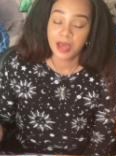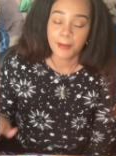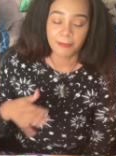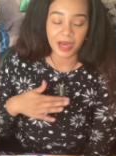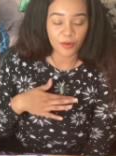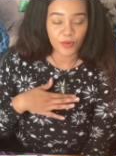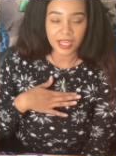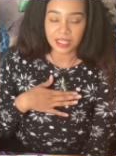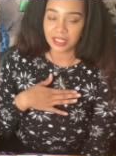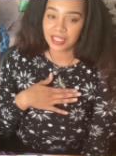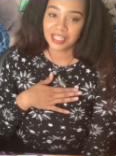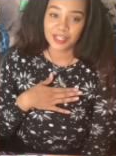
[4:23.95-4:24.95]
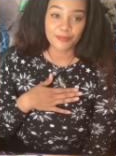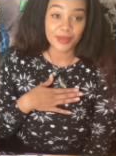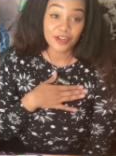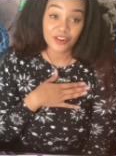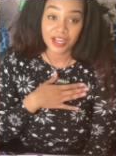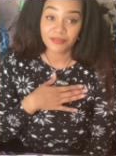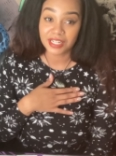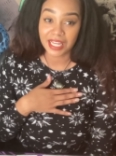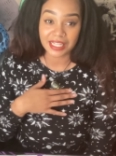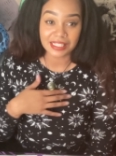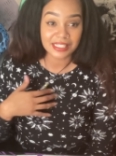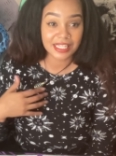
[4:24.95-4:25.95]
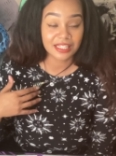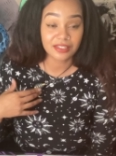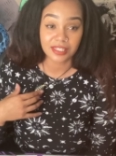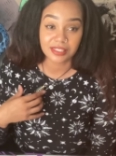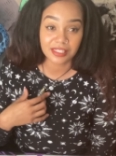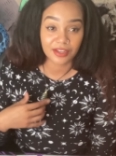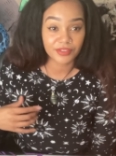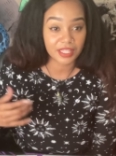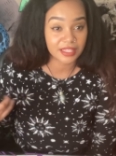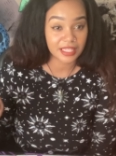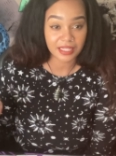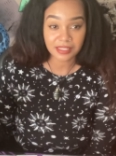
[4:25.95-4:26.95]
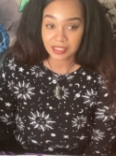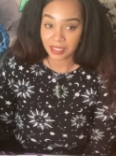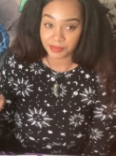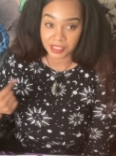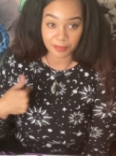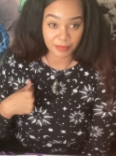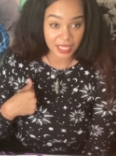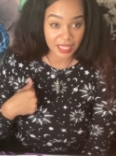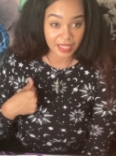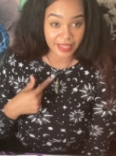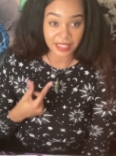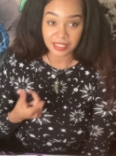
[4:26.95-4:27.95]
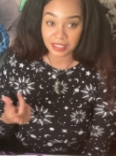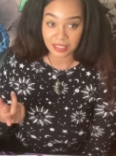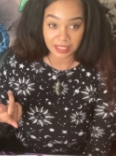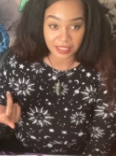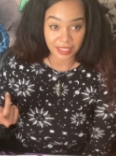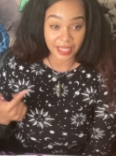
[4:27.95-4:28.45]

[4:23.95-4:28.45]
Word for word: by way of looking in the mirror every day and tell yourself that things come to me easily,